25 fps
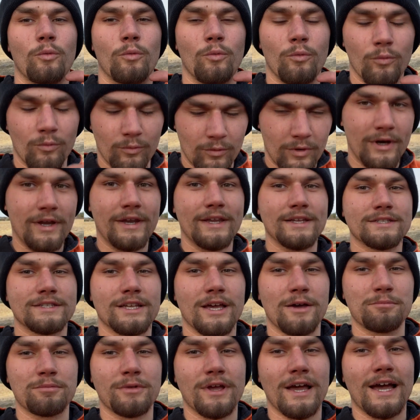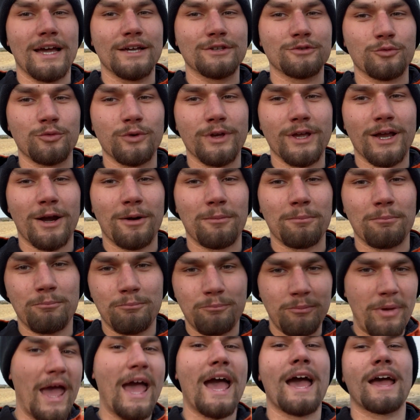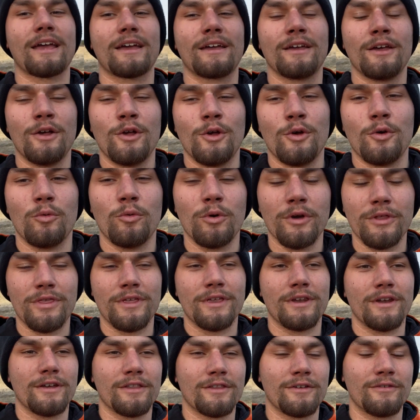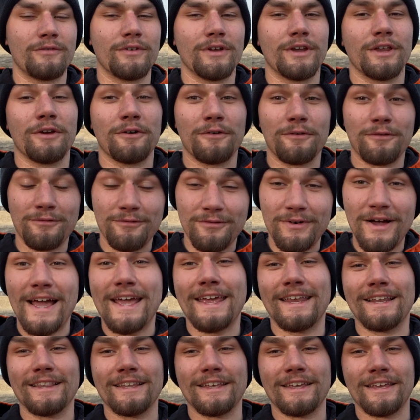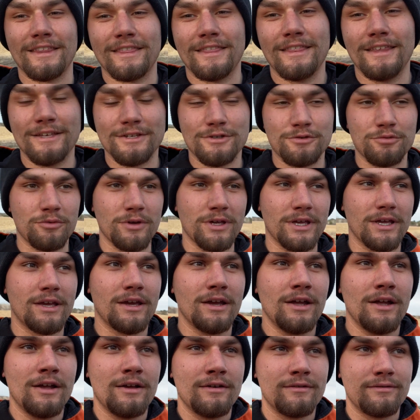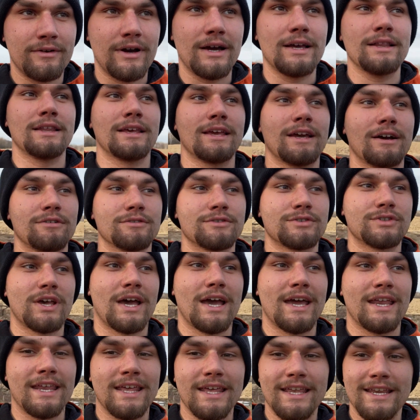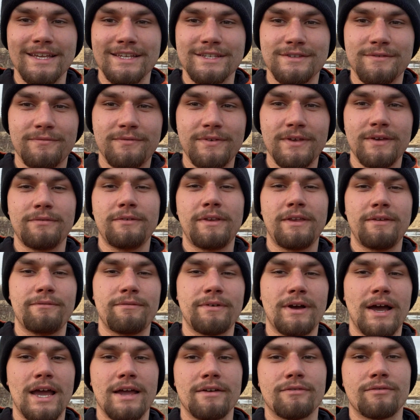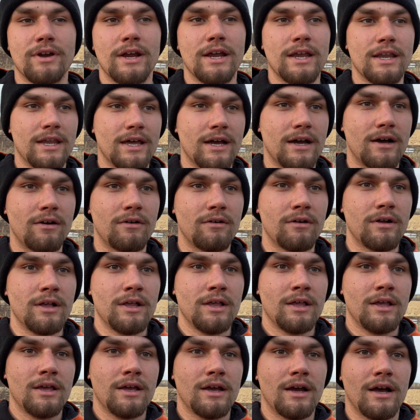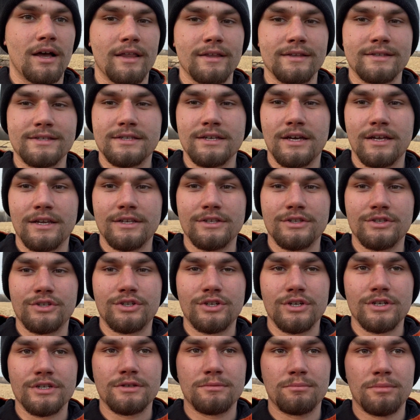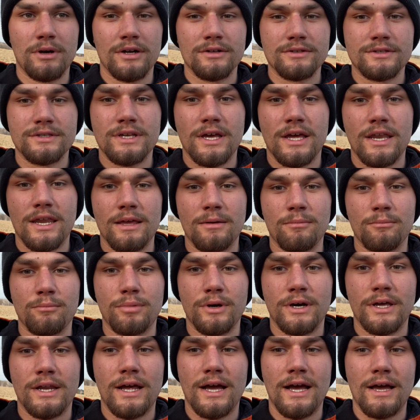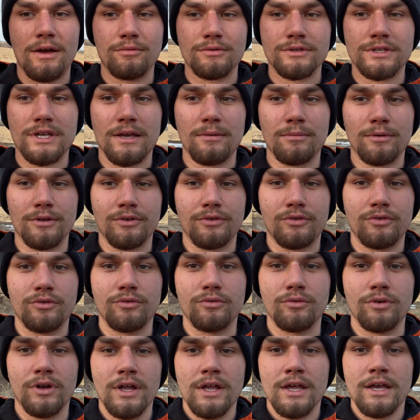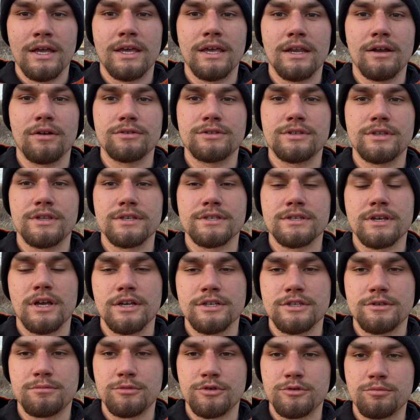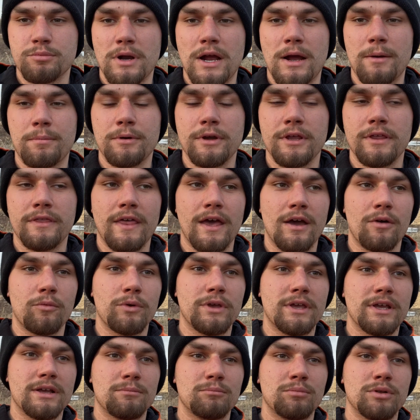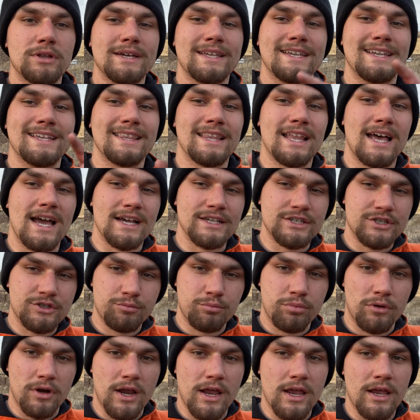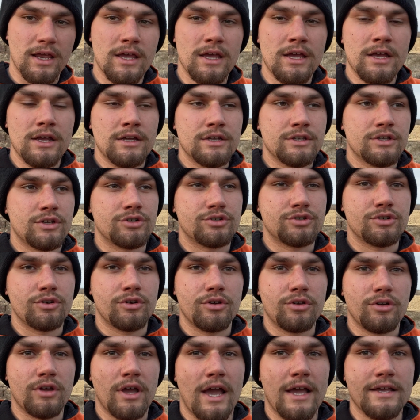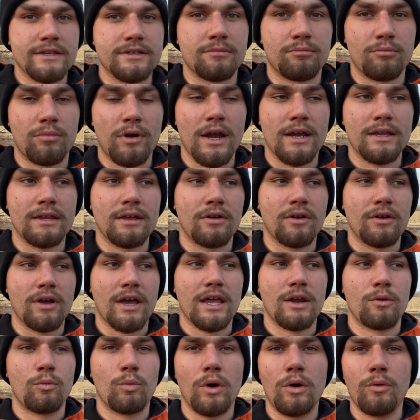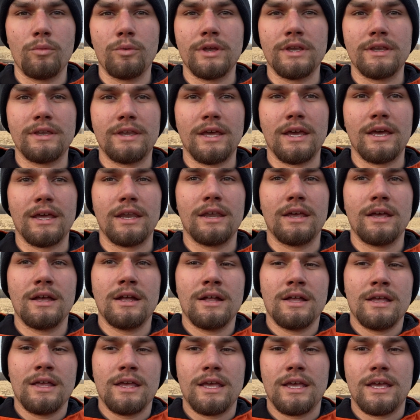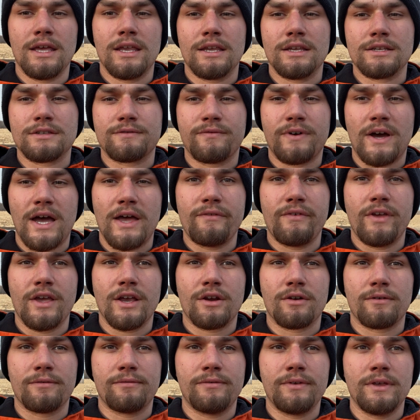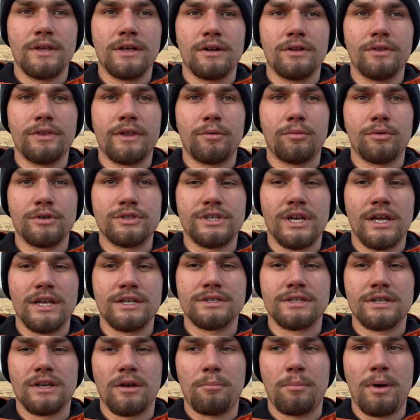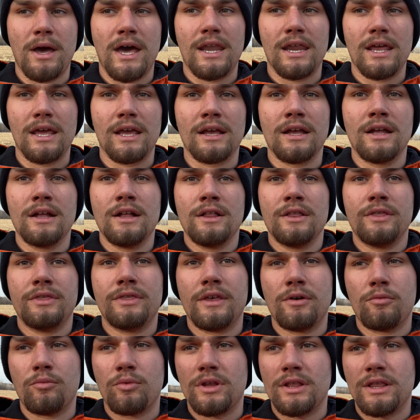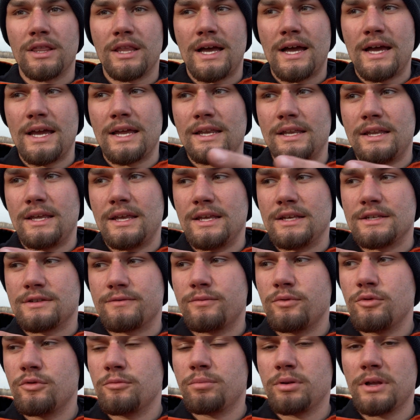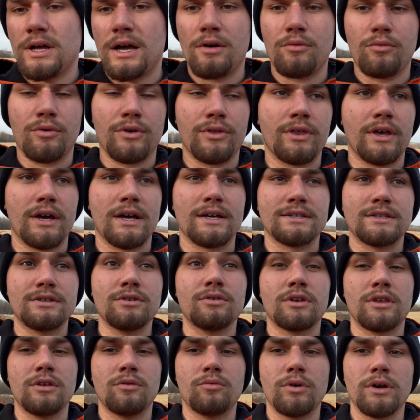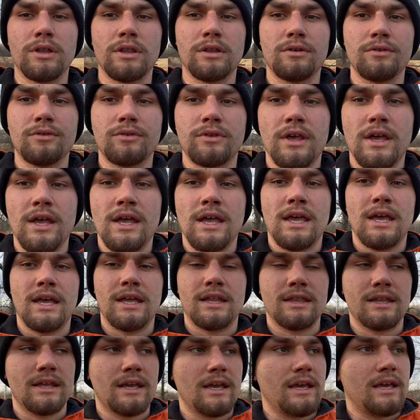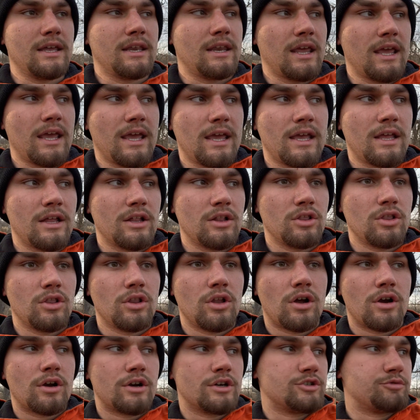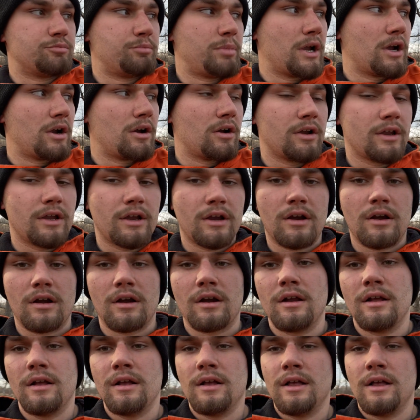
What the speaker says: What is up, guys? We are back with another video finally this week, finally outside. It is 55 right now. The sun is just about setting, but I was able to get out to this customer's property that we completed last spring to show you guys and break down kind of what we did in his 5-acre field that we changed into bedding. Then we lined his food plot with Silky Willows, and then a large barrier